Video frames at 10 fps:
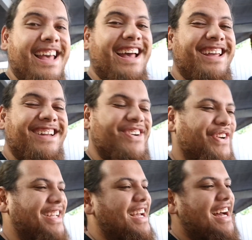How you
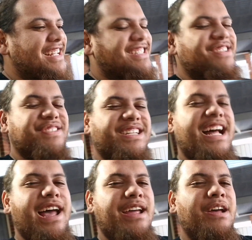doing, guys? So
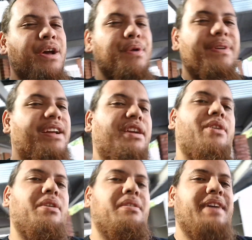today we're gonna
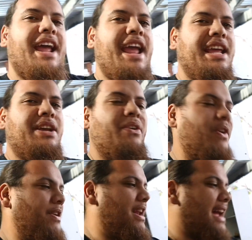go over heat cord.